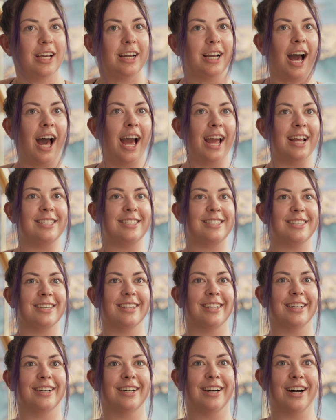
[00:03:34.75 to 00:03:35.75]
guys,
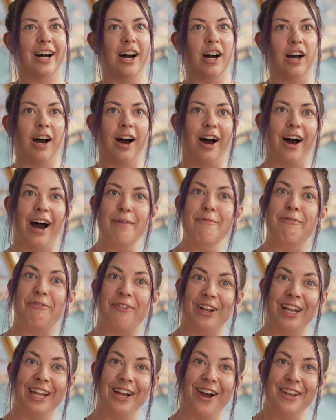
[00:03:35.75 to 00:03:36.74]
I'm
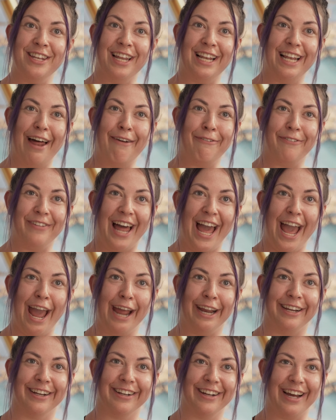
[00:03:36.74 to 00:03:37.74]
fully on the left
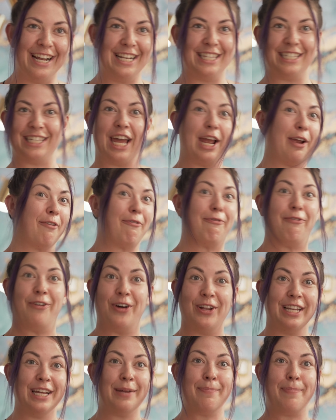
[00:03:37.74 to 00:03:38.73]
leg. It's like
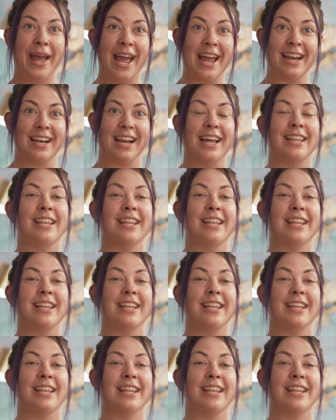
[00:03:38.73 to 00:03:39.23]
fully bent. And